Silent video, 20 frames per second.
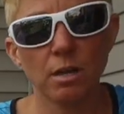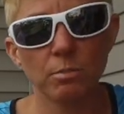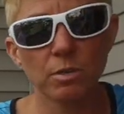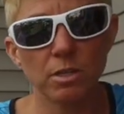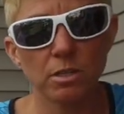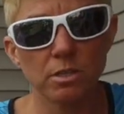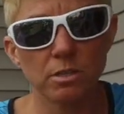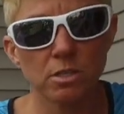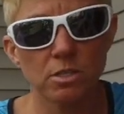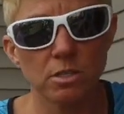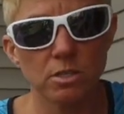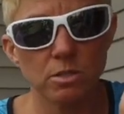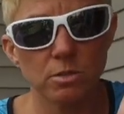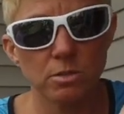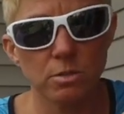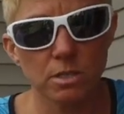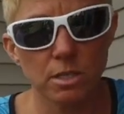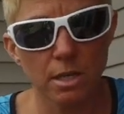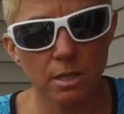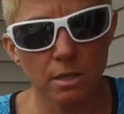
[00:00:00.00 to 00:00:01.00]
I'm going to just
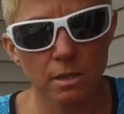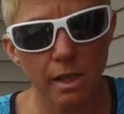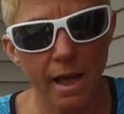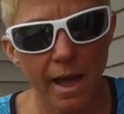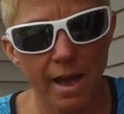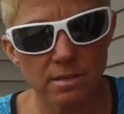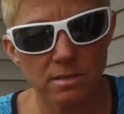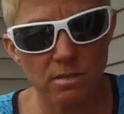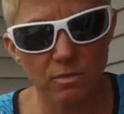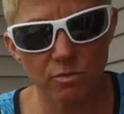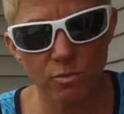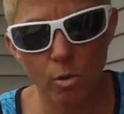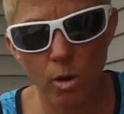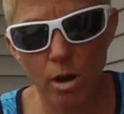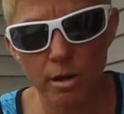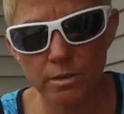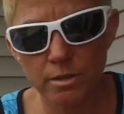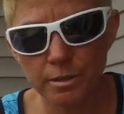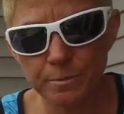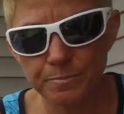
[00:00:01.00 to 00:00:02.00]
use a glass of
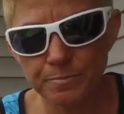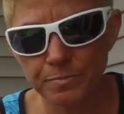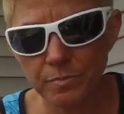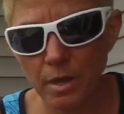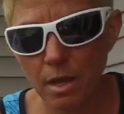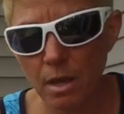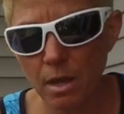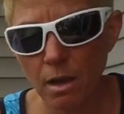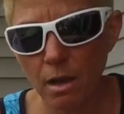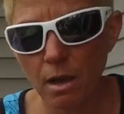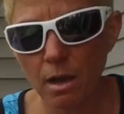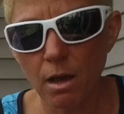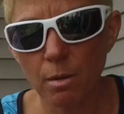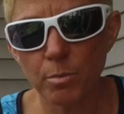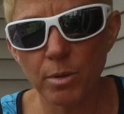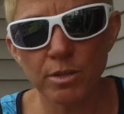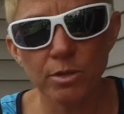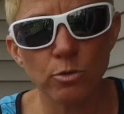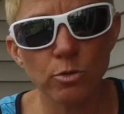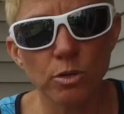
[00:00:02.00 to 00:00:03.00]
water,
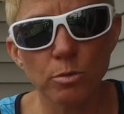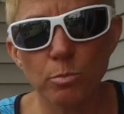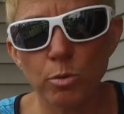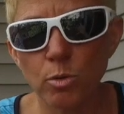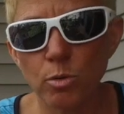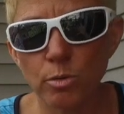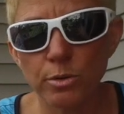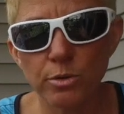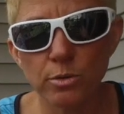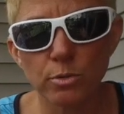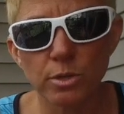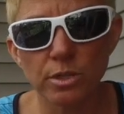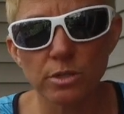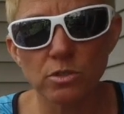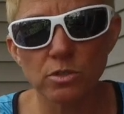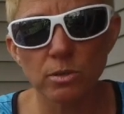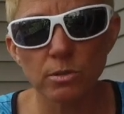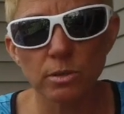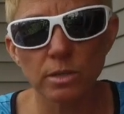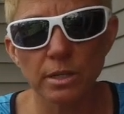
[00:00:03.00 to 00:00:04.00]
but you can
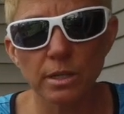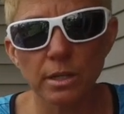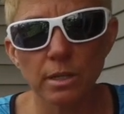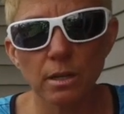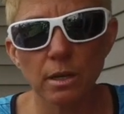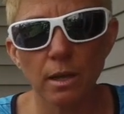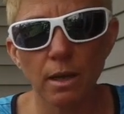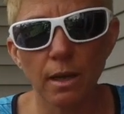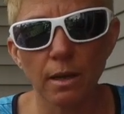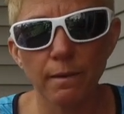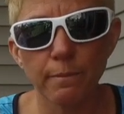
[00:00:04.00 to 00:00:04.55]
certainly